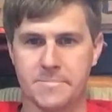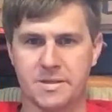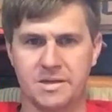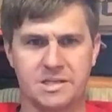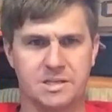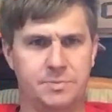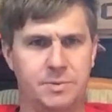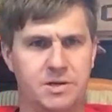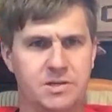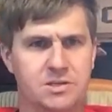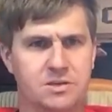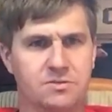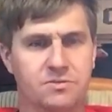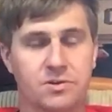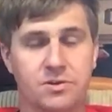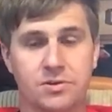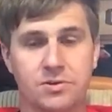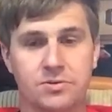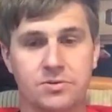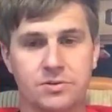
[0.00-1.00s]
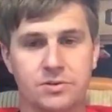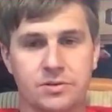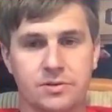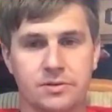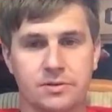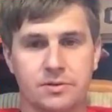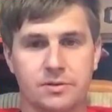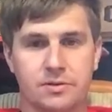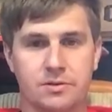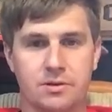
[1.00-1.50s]
Especially if you're
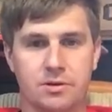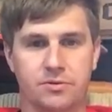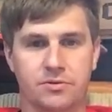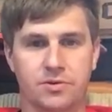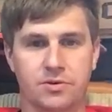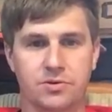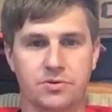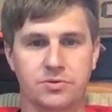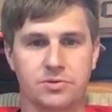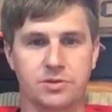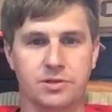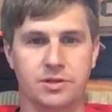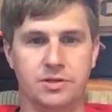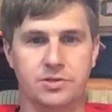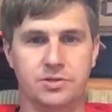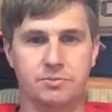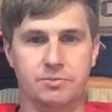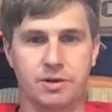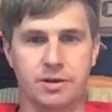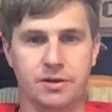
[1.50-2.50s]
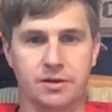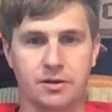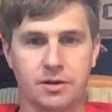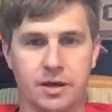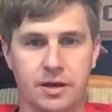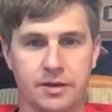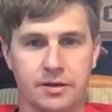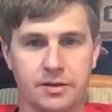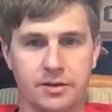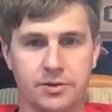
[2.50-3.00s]
using, the engine brake a
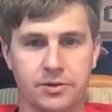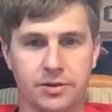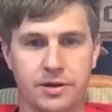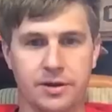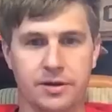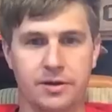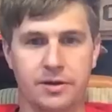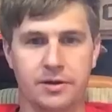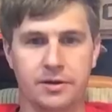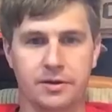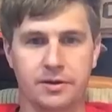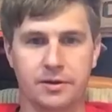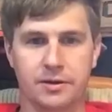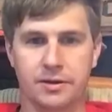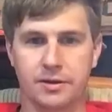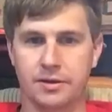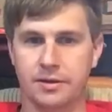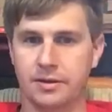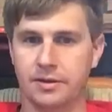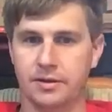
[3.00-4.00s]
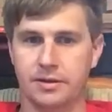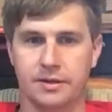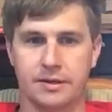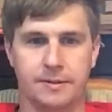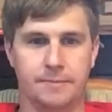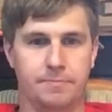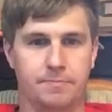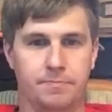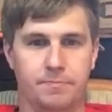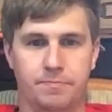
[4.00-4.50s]
lot in a hilly area.
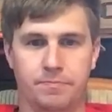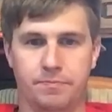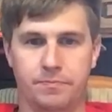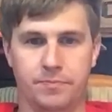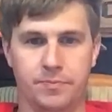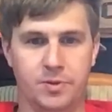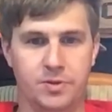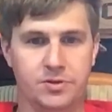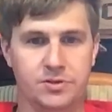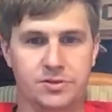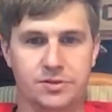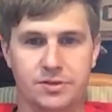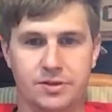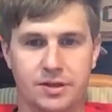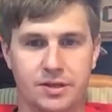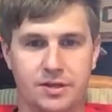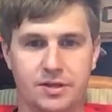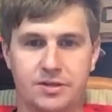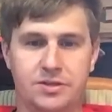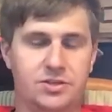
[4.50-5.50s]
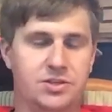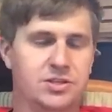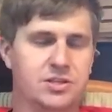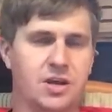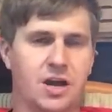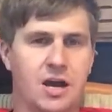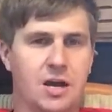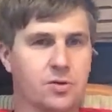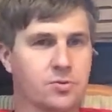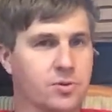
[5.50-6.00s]
It's
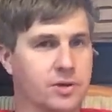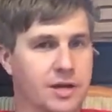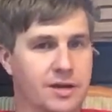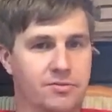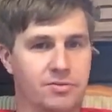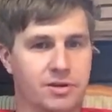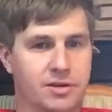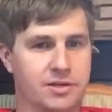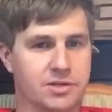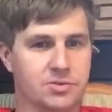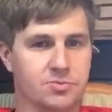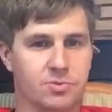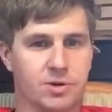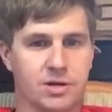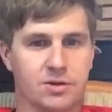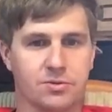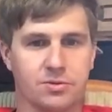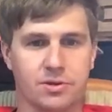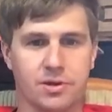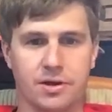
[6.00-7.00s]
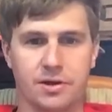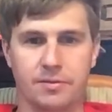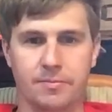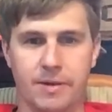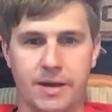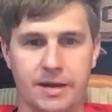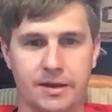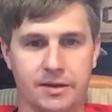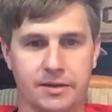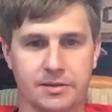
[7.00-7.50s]
just awkward having an engine brake with an
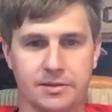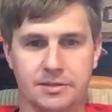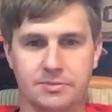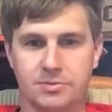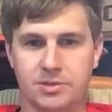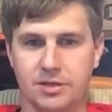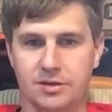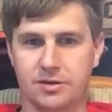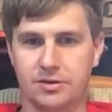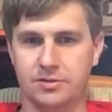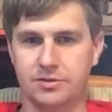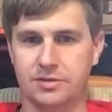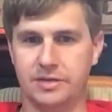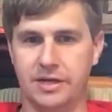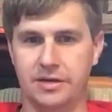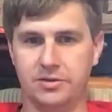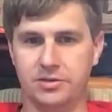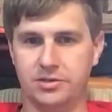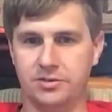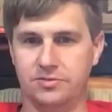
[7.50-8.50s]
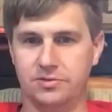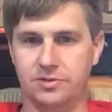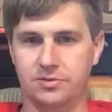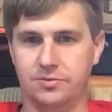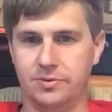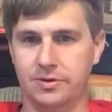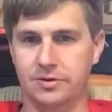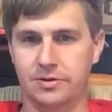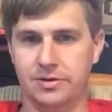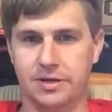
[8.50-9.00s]
automatic. It seems like it always downshifts at a
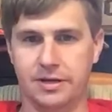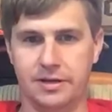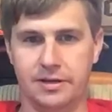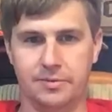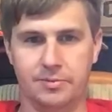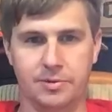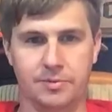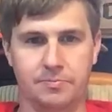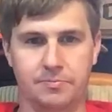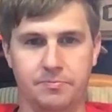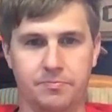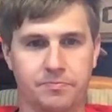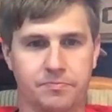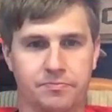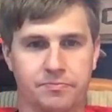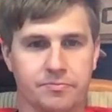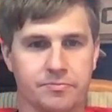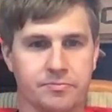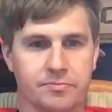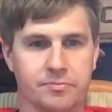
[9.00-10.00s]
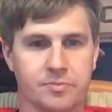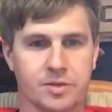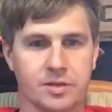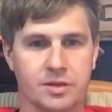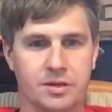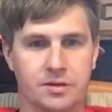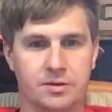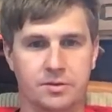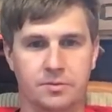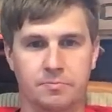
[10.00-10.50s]
weird time, and
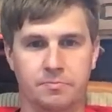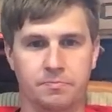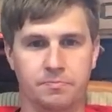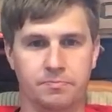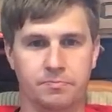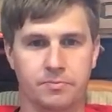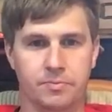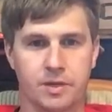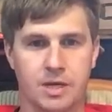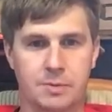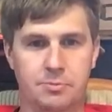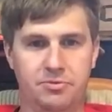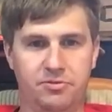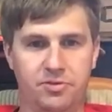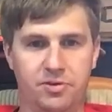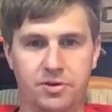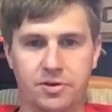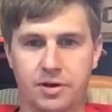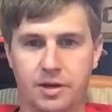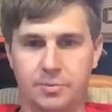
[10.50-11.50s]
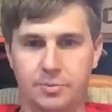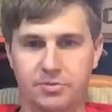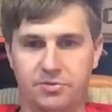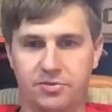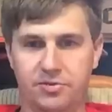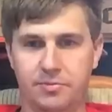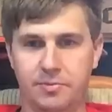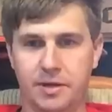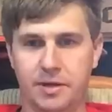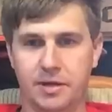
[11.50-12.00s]
I don't know. I prefer
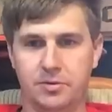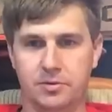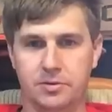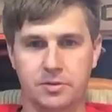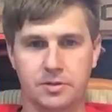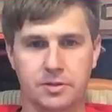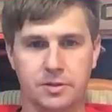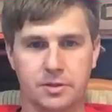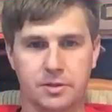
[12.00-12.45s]
a manual.